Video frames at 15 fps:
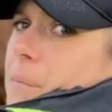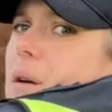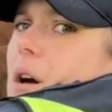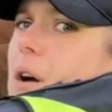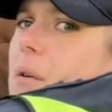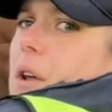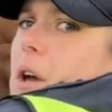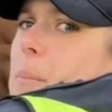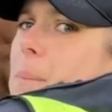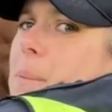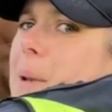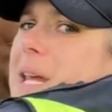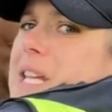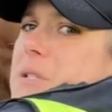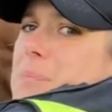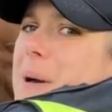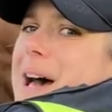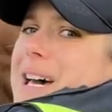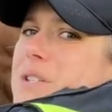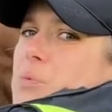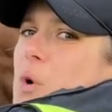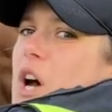Oh no, please
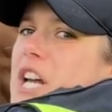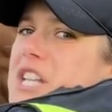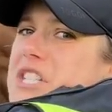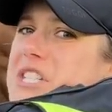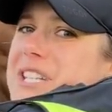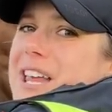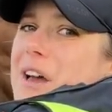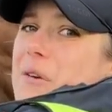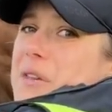pass wide and slow,